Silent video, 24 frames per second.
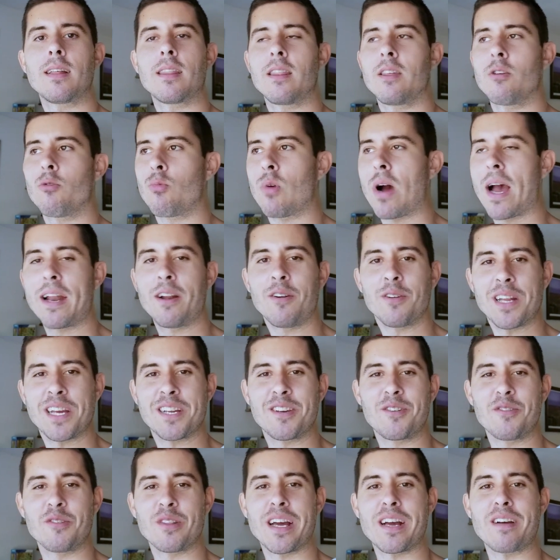then why don't I
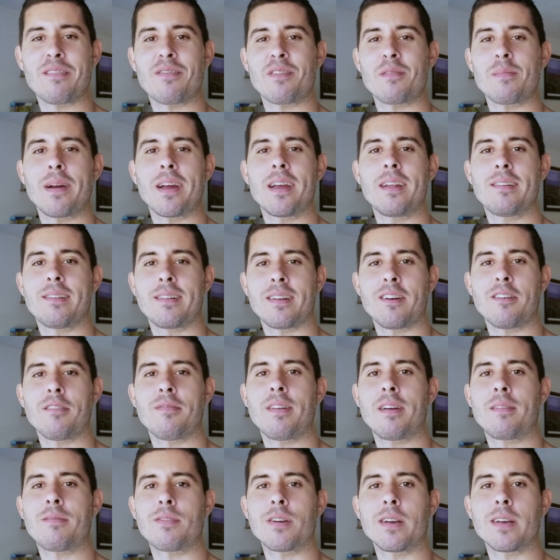do that for myself
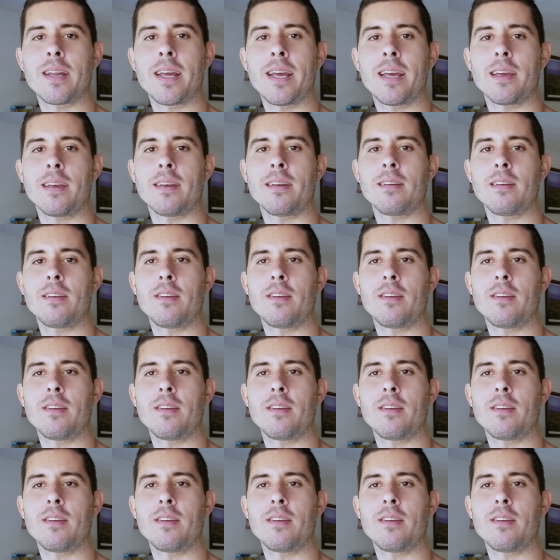every day?